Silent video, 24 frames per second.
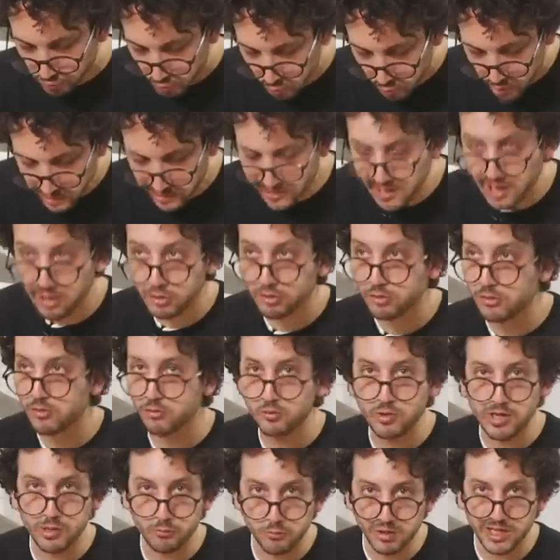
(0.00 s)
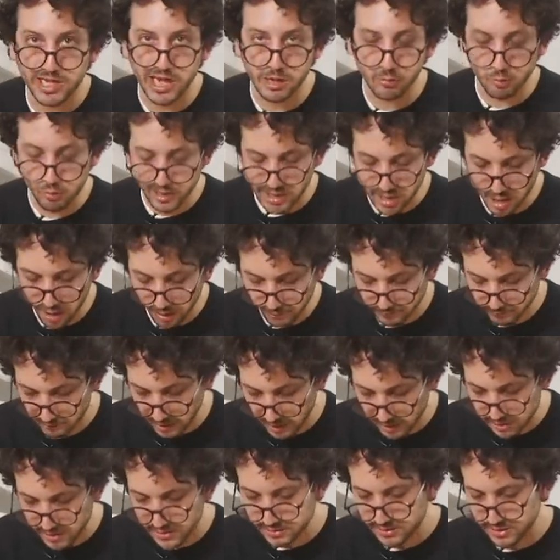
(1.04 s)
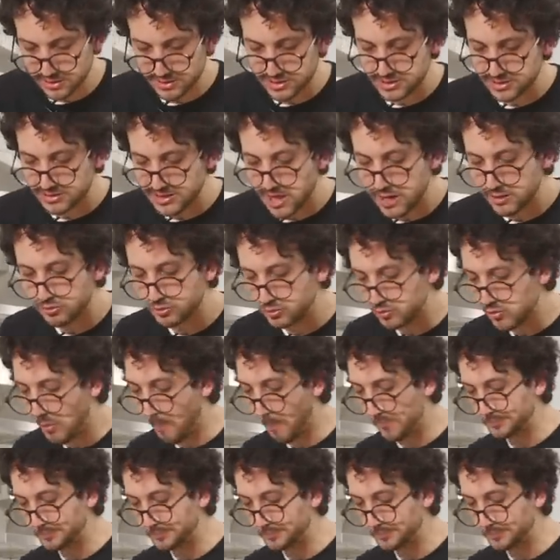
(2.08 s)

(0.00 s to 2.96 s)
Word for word: We got a, we, we got a winner. I think this is A two.